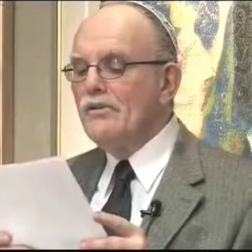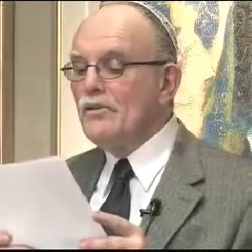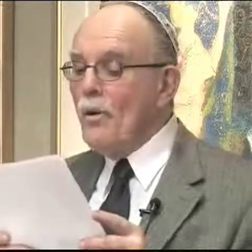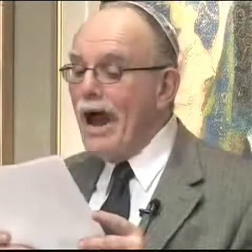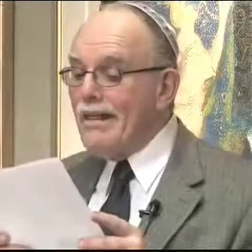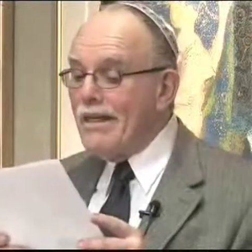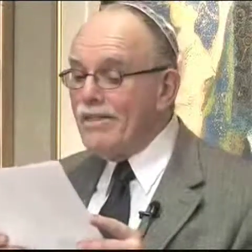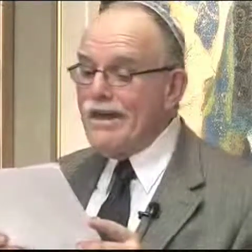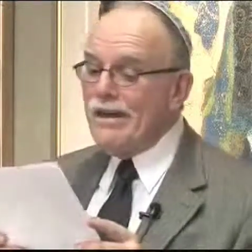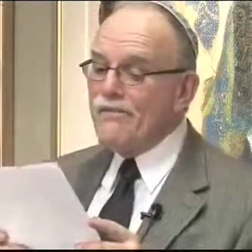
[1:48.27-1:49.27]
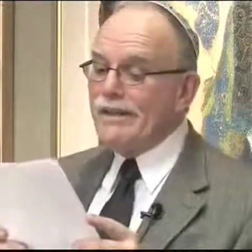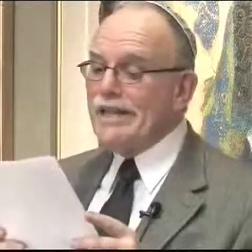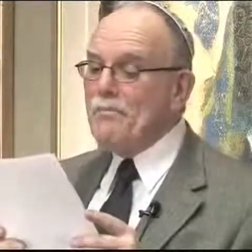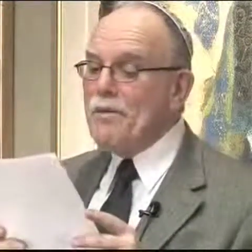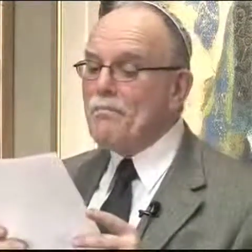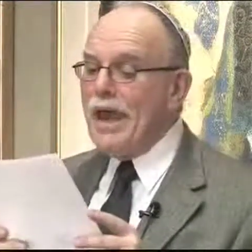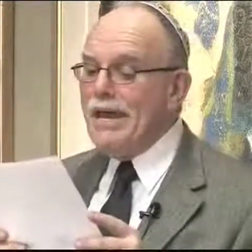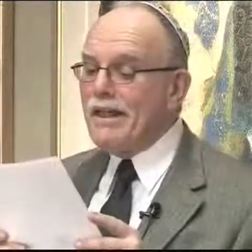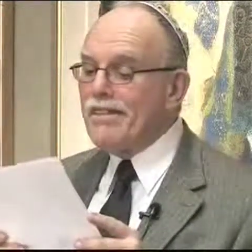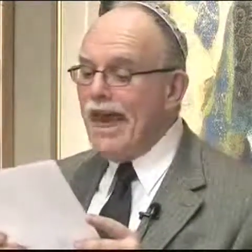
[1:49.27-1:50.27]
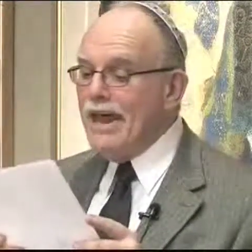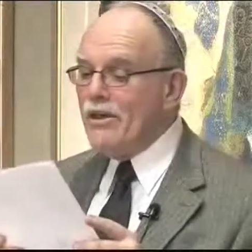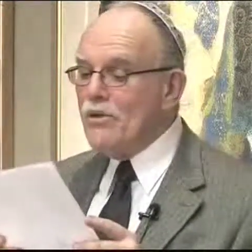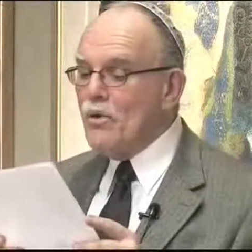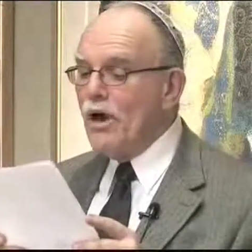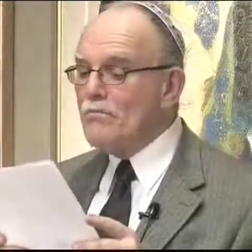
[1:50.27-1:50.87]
So while I think of it, let me paint a thank you